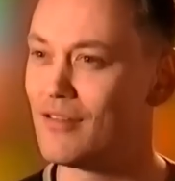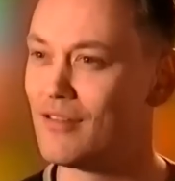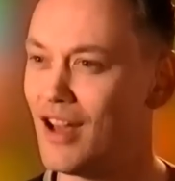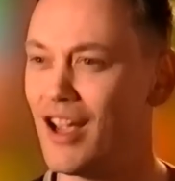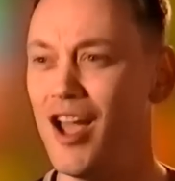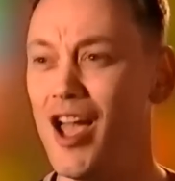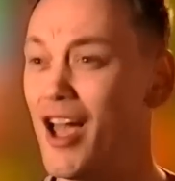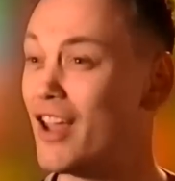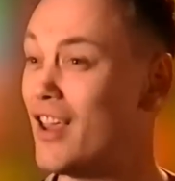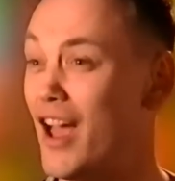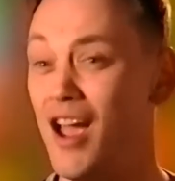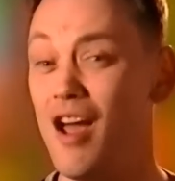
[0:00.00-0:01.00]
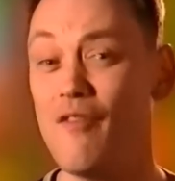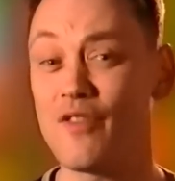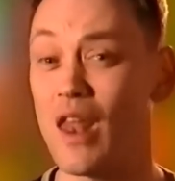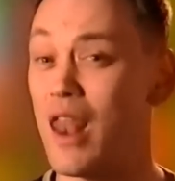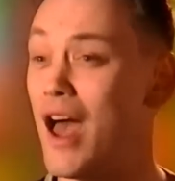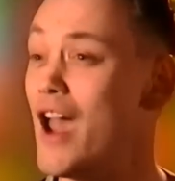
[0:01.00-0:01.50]
I can't for the
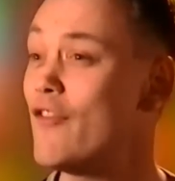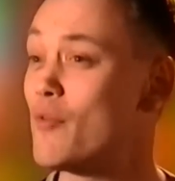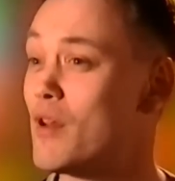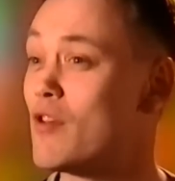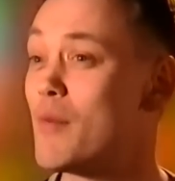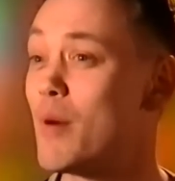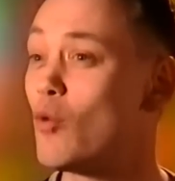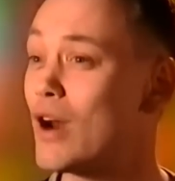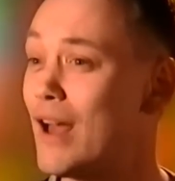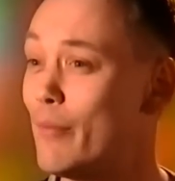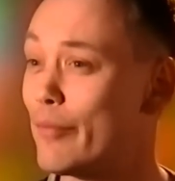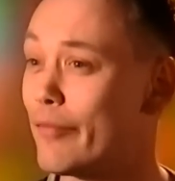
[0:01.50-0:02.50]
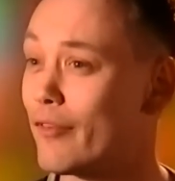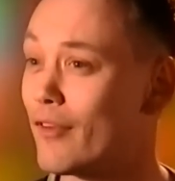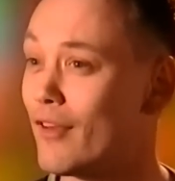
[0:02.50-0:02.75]
life of me remember what happened.